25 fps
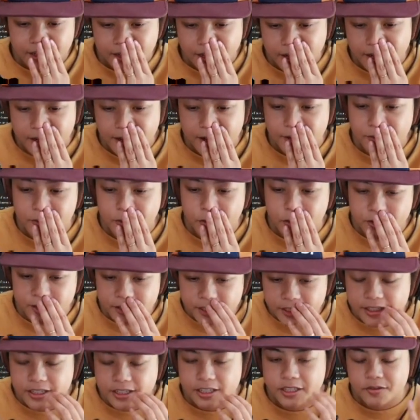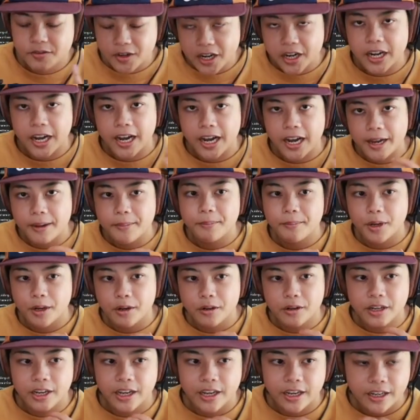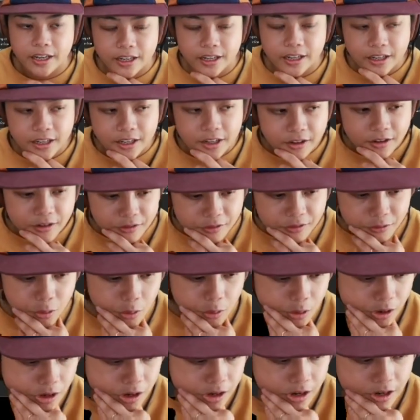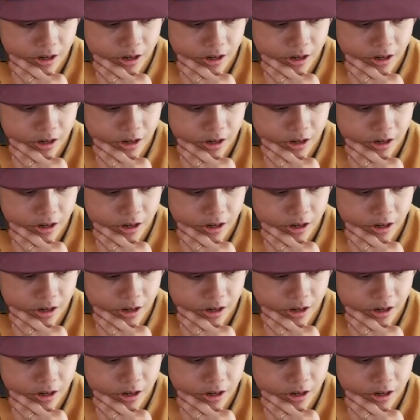460 is very high, okay? For